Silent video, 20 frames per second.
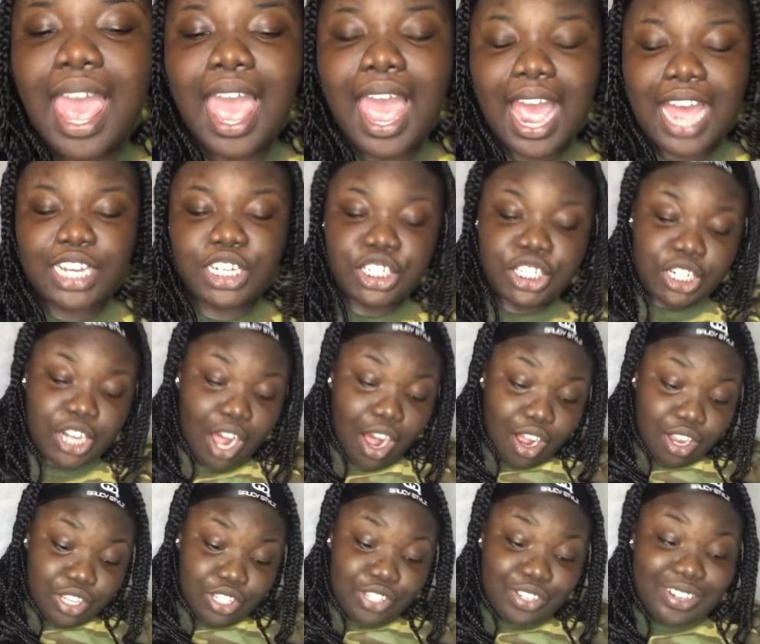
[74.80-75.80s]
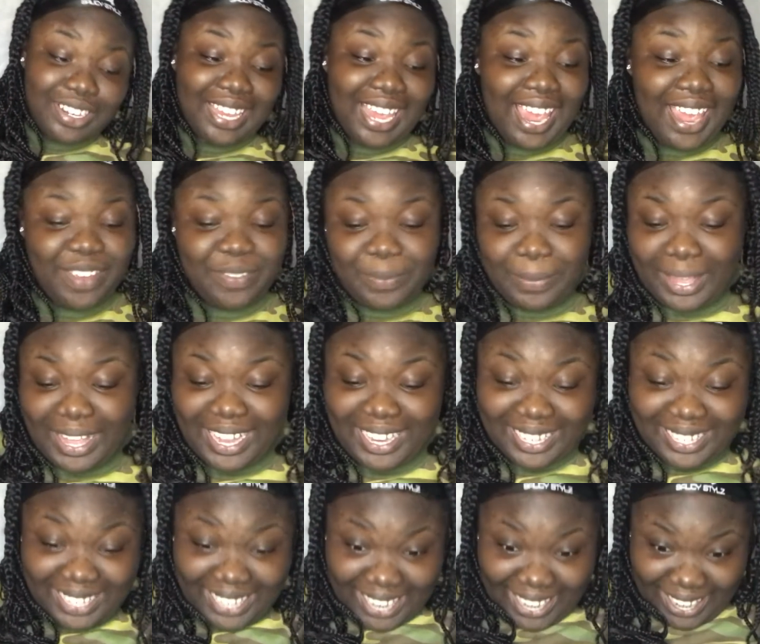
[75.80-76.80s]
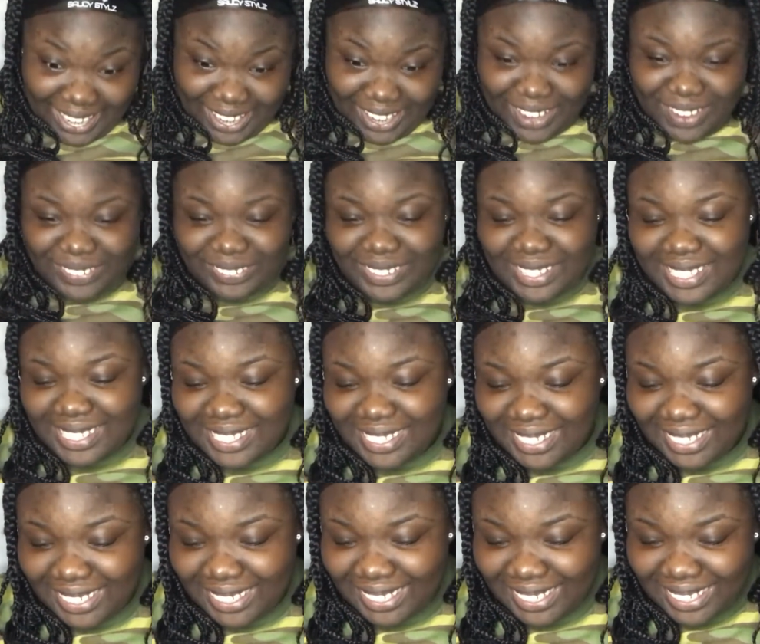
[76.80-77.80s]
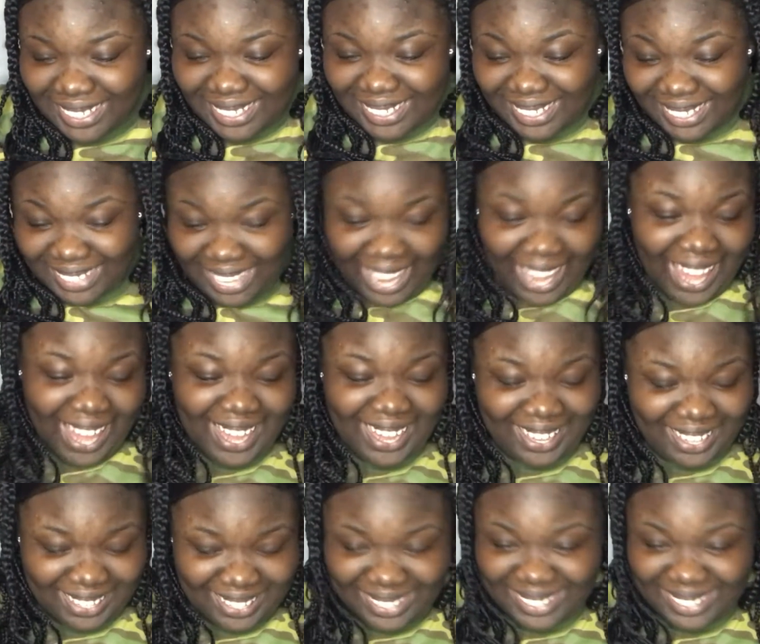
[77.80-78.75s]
And she also gave me a gift. Yay!